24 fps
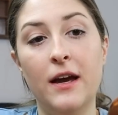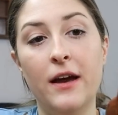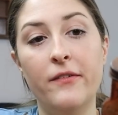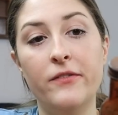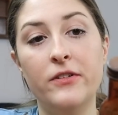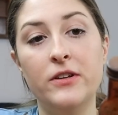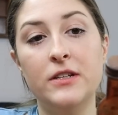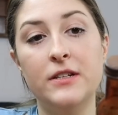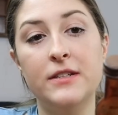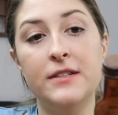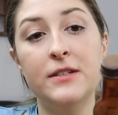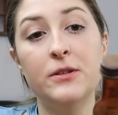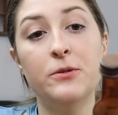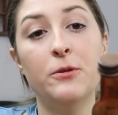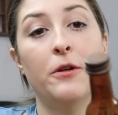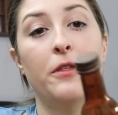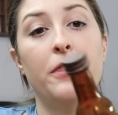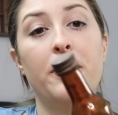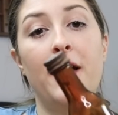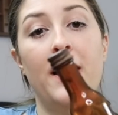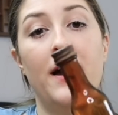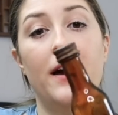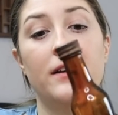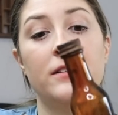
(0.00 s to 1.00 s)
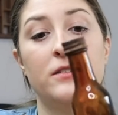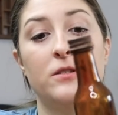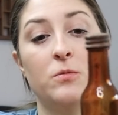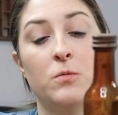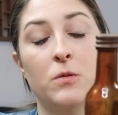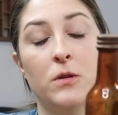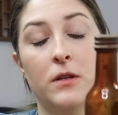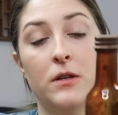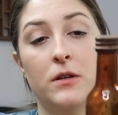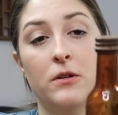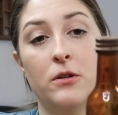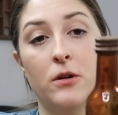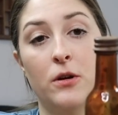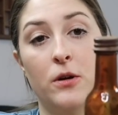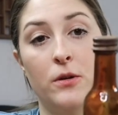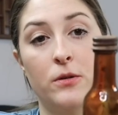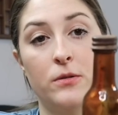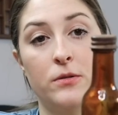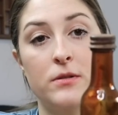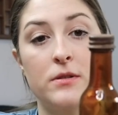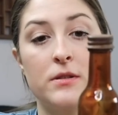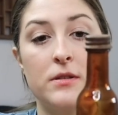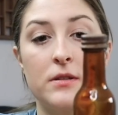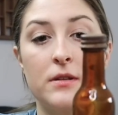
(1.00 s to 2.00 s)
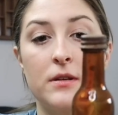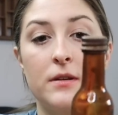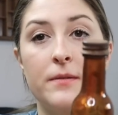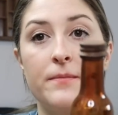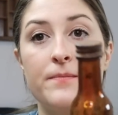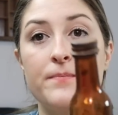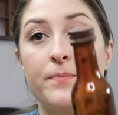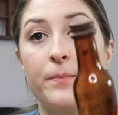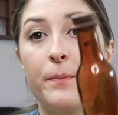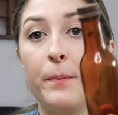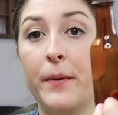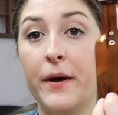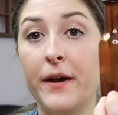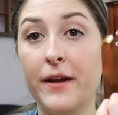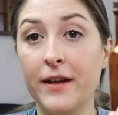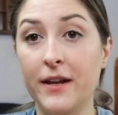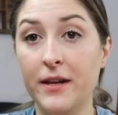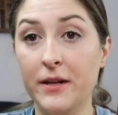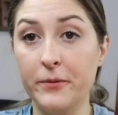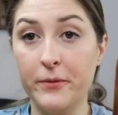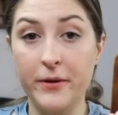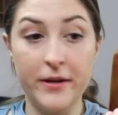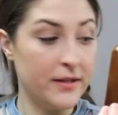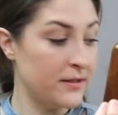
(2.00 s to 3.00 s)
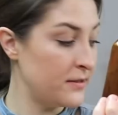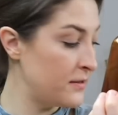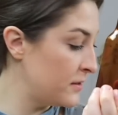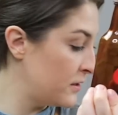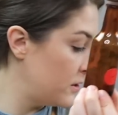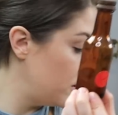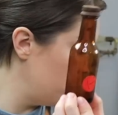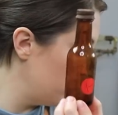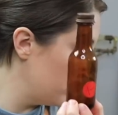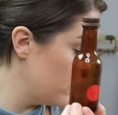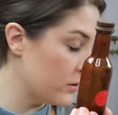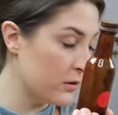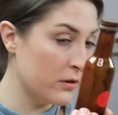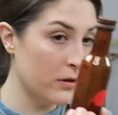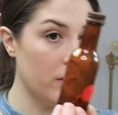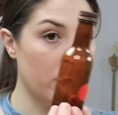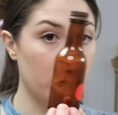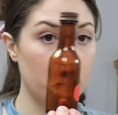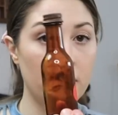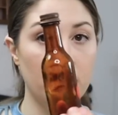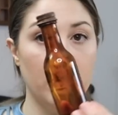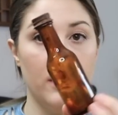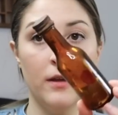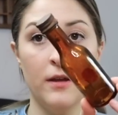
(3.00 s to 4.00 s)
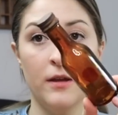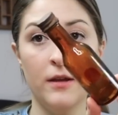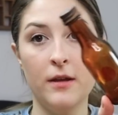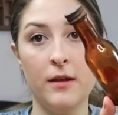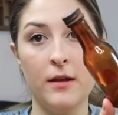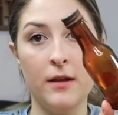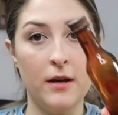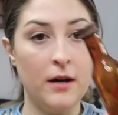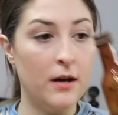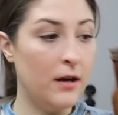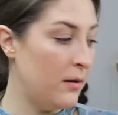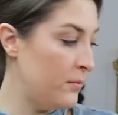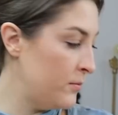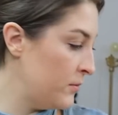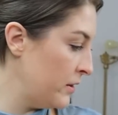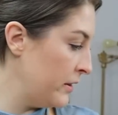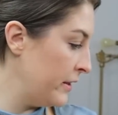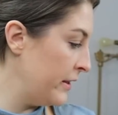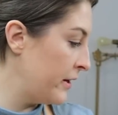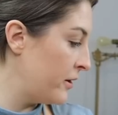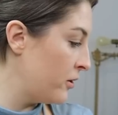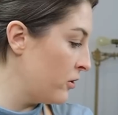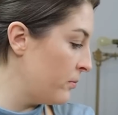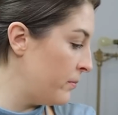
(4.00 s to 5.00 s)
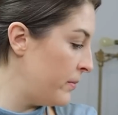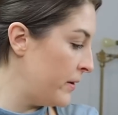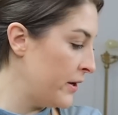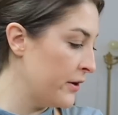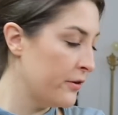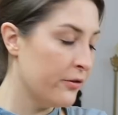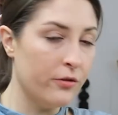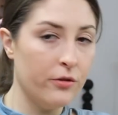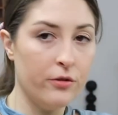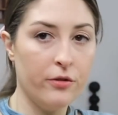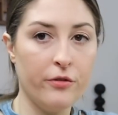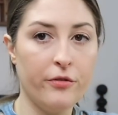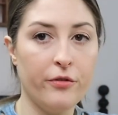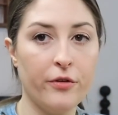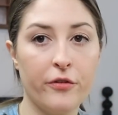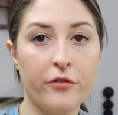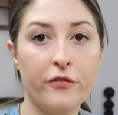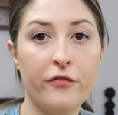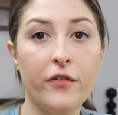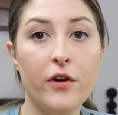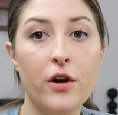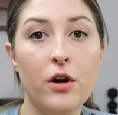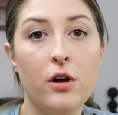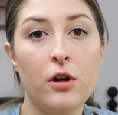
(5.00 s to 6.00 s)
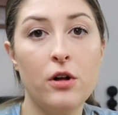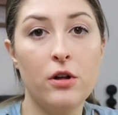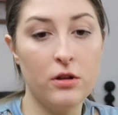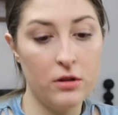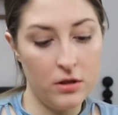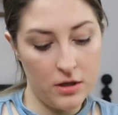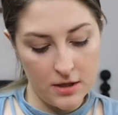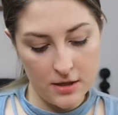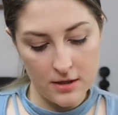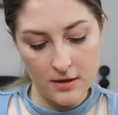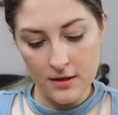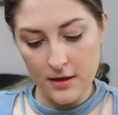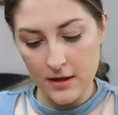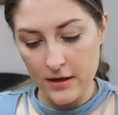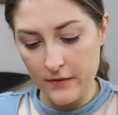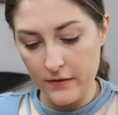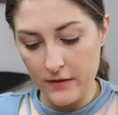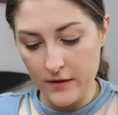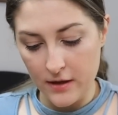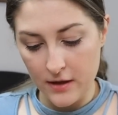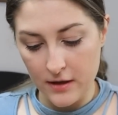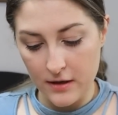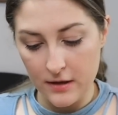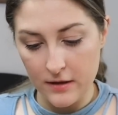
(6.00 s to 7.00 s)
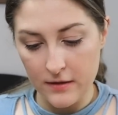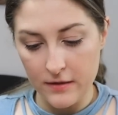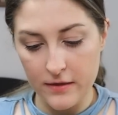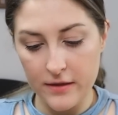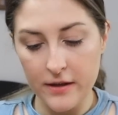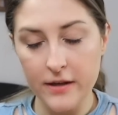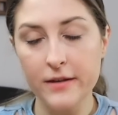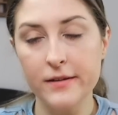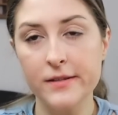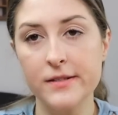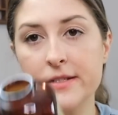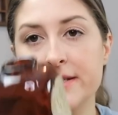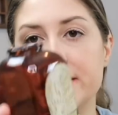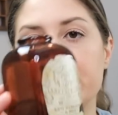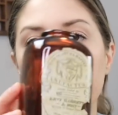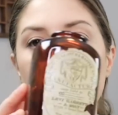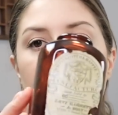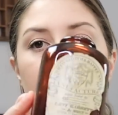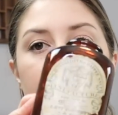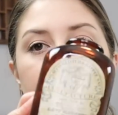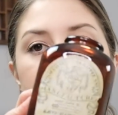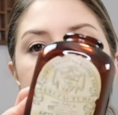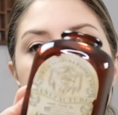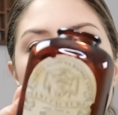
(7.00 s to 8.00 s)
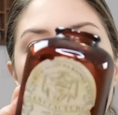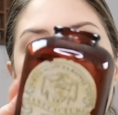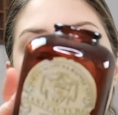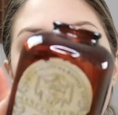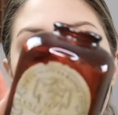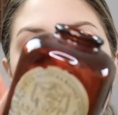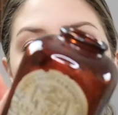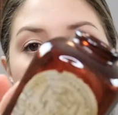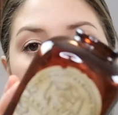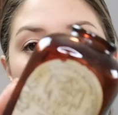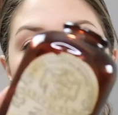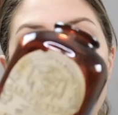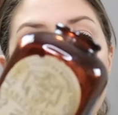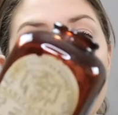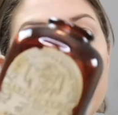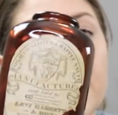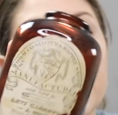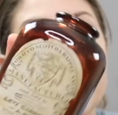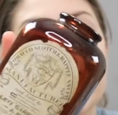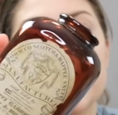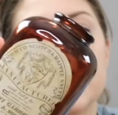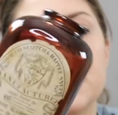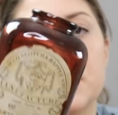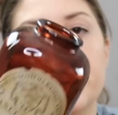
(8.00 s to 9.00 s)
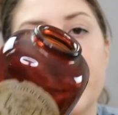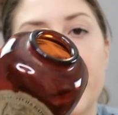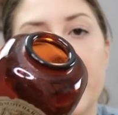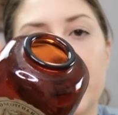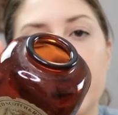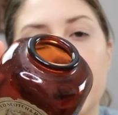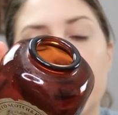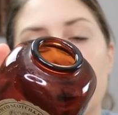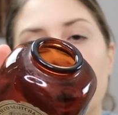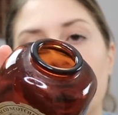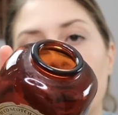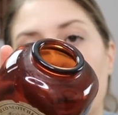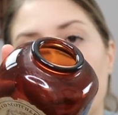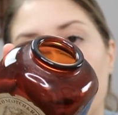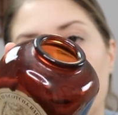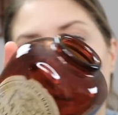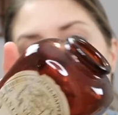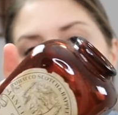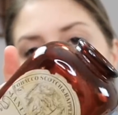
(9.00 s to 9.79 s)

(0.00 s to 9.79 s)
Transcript: having to deal with that. It's really gross. But anyways, cute little liquor bottle for fall. And then this is a tobacco